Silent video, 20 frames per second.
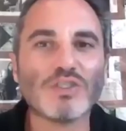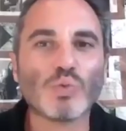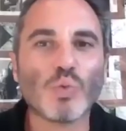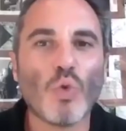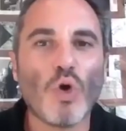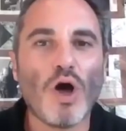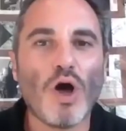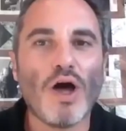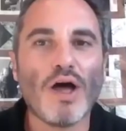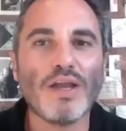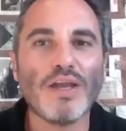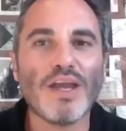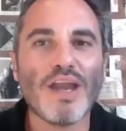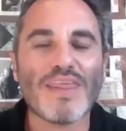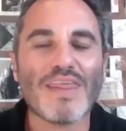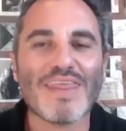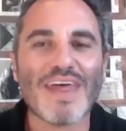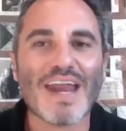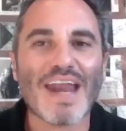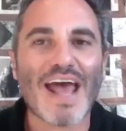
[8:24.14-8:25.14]
there's
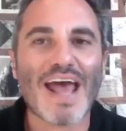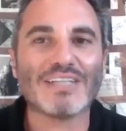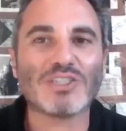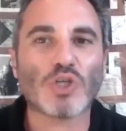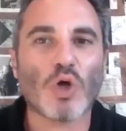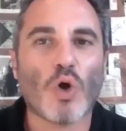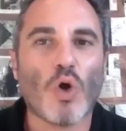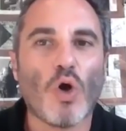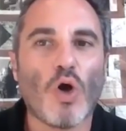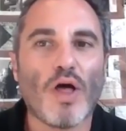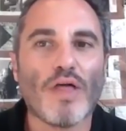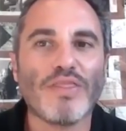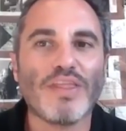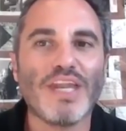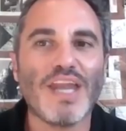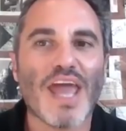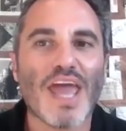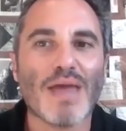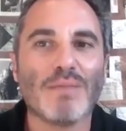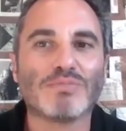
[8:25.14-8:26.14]
one that has all
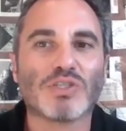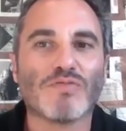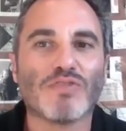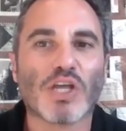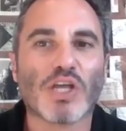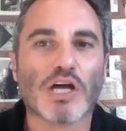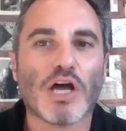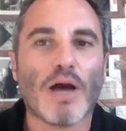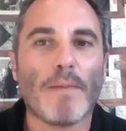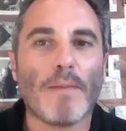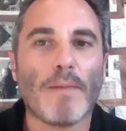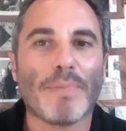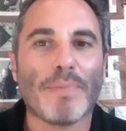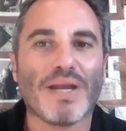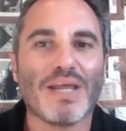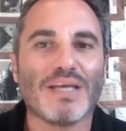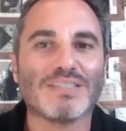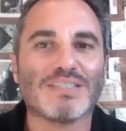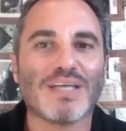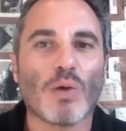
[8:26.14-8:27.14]
the names of the
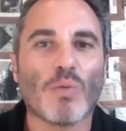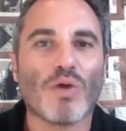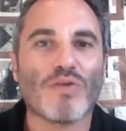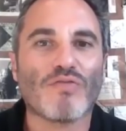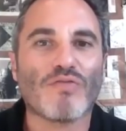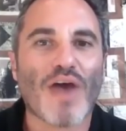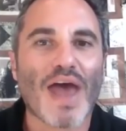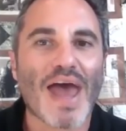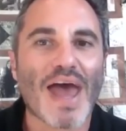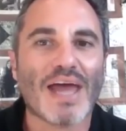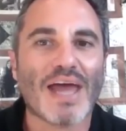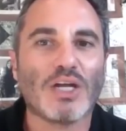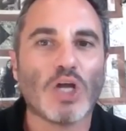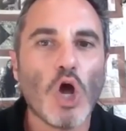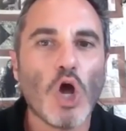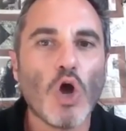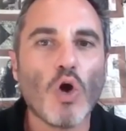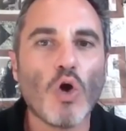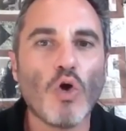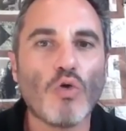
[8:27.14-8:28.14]
companies that we've had
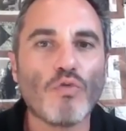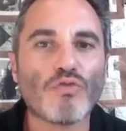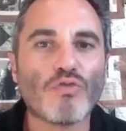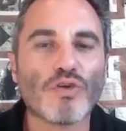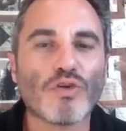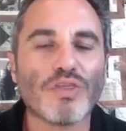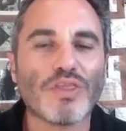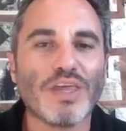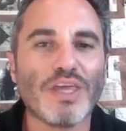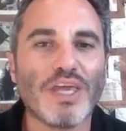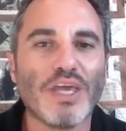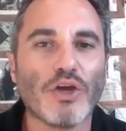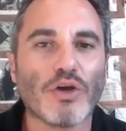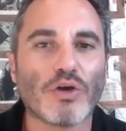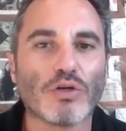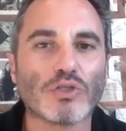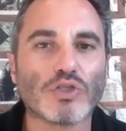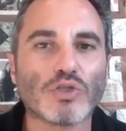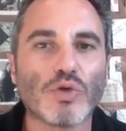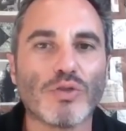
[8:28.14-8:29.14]
over the
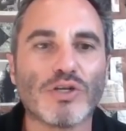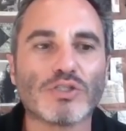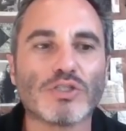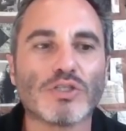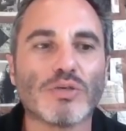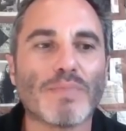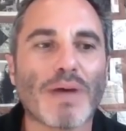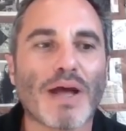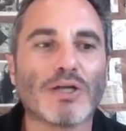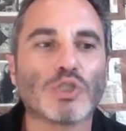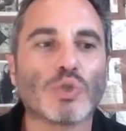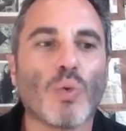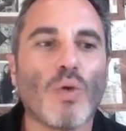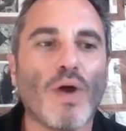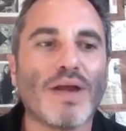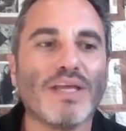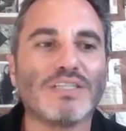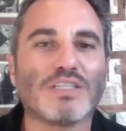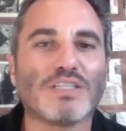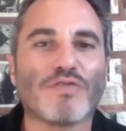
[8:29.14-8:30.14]
years. So there's about
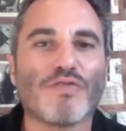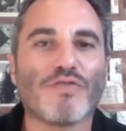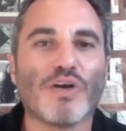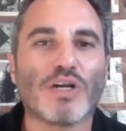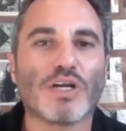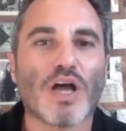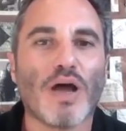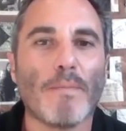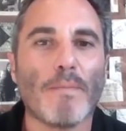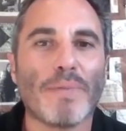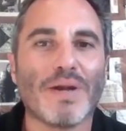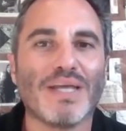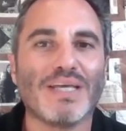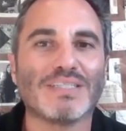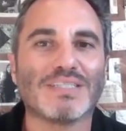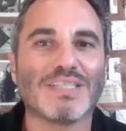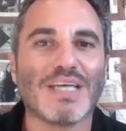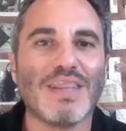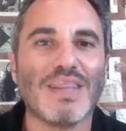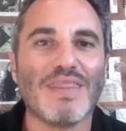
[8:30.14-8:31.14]
20 different
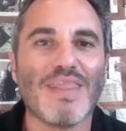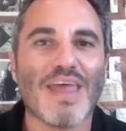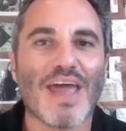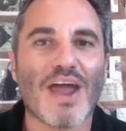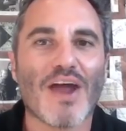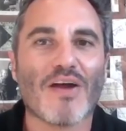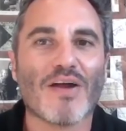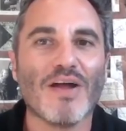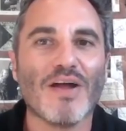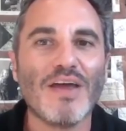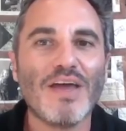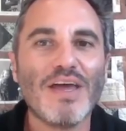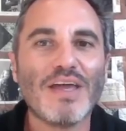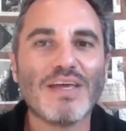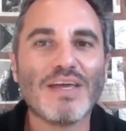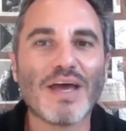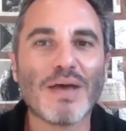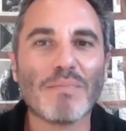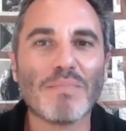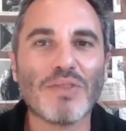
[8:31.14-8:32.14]
companies in there.
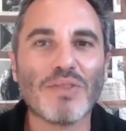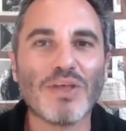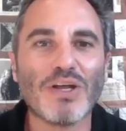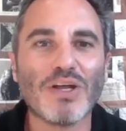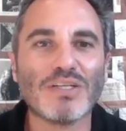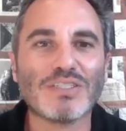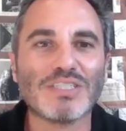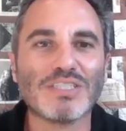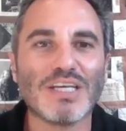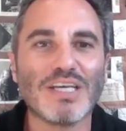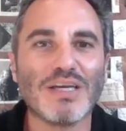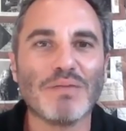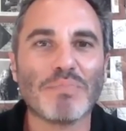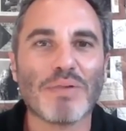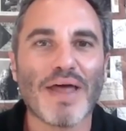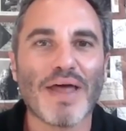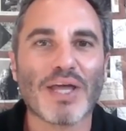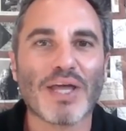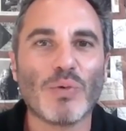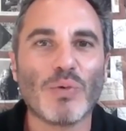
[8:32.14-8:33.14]
Yep, there you
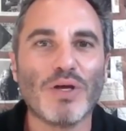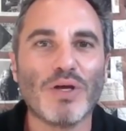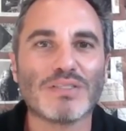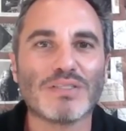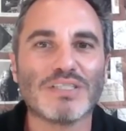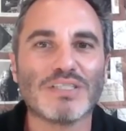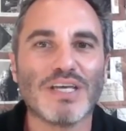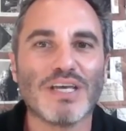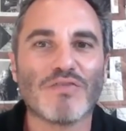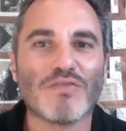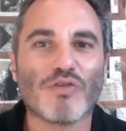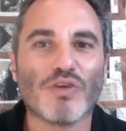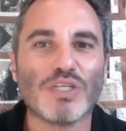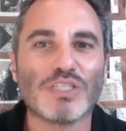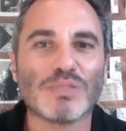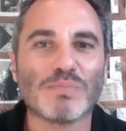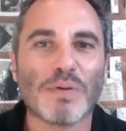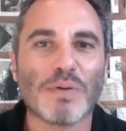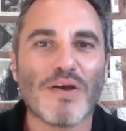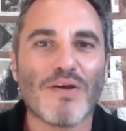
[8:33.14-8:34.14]
see Blank Quilting,
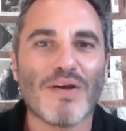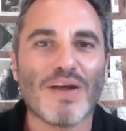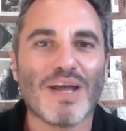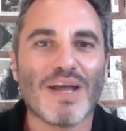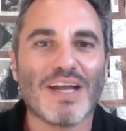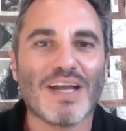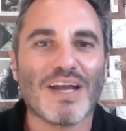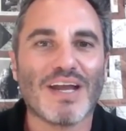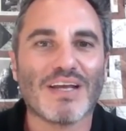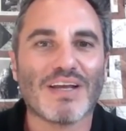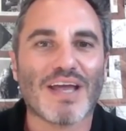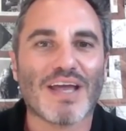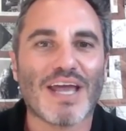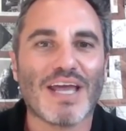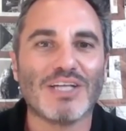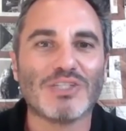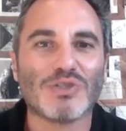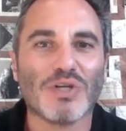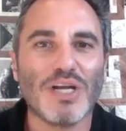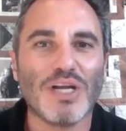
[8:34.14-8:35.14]
Free Spirit,
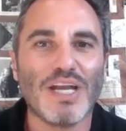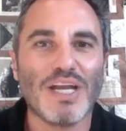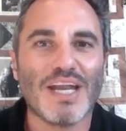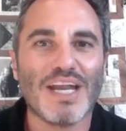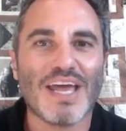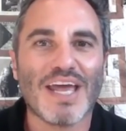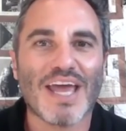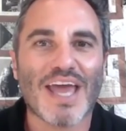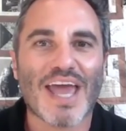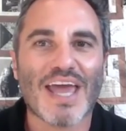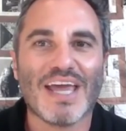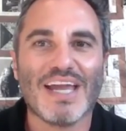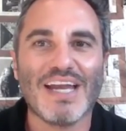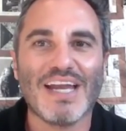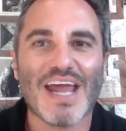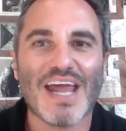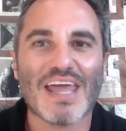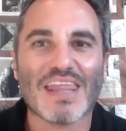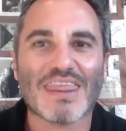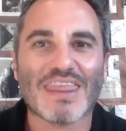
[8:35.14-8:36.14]
Andrew Knitting,
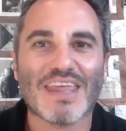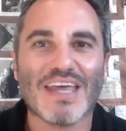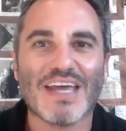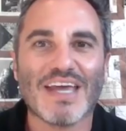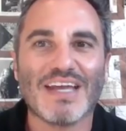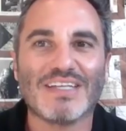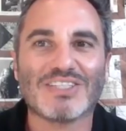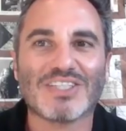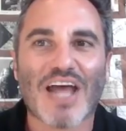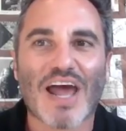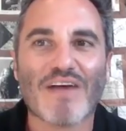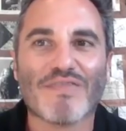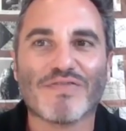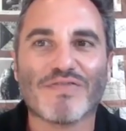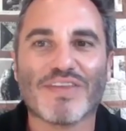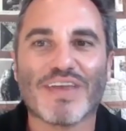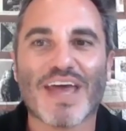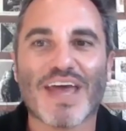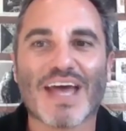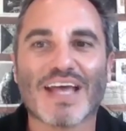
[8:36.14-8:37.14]
A. Nathan,
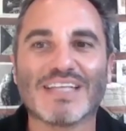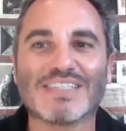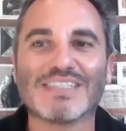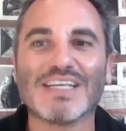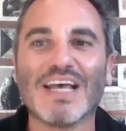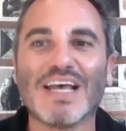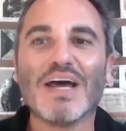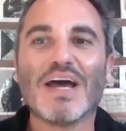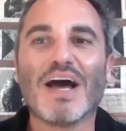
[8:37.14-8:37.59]
Jaftex,